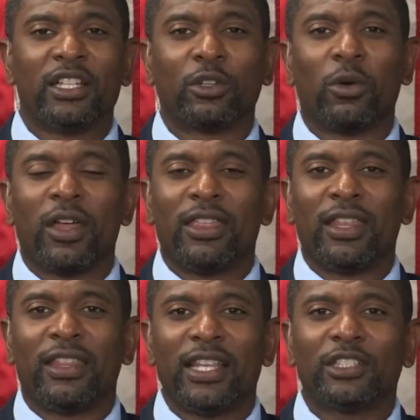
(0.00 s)
So
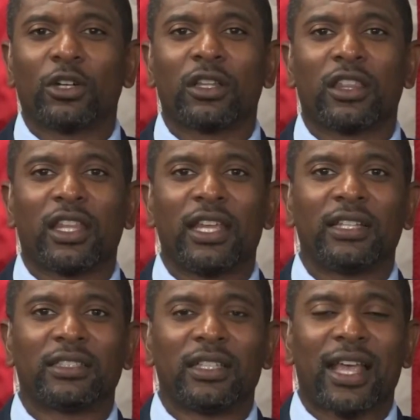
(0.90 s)
these are the
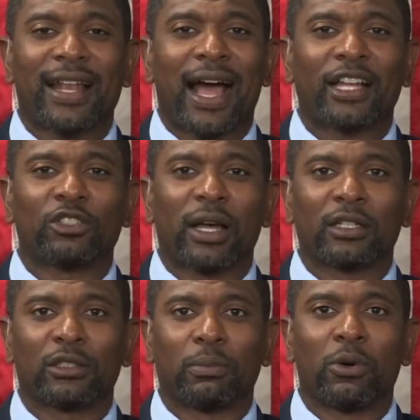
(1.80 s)
things that I try
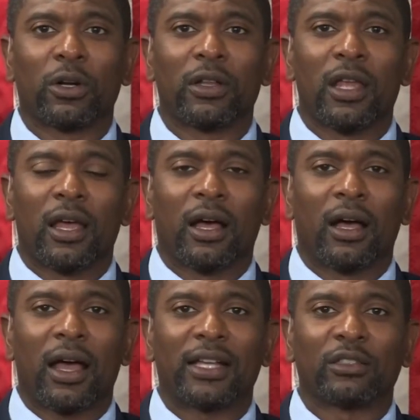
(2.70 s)
to support
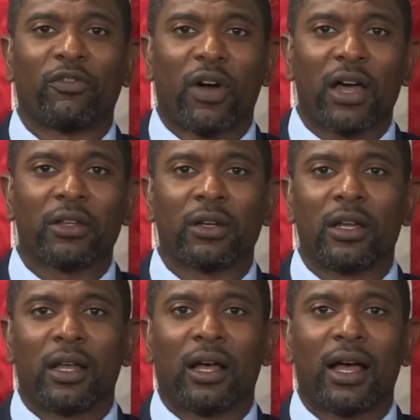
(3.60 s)
as a father,
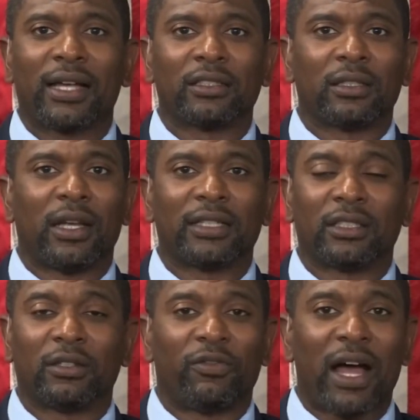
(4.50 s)
as
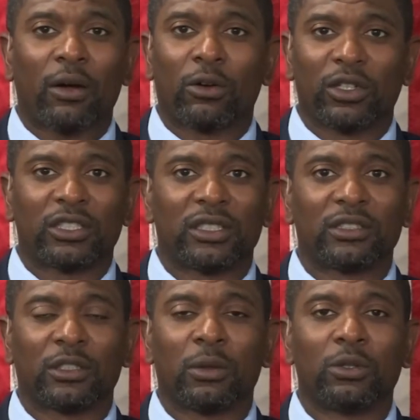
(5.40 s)
a devout
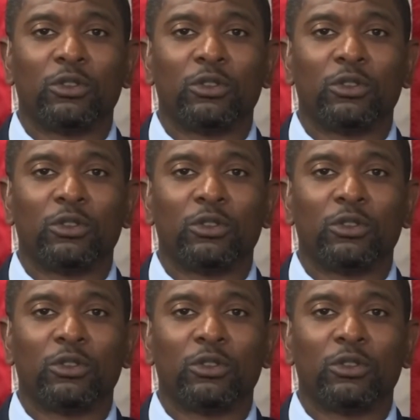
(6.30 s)
Christian, someone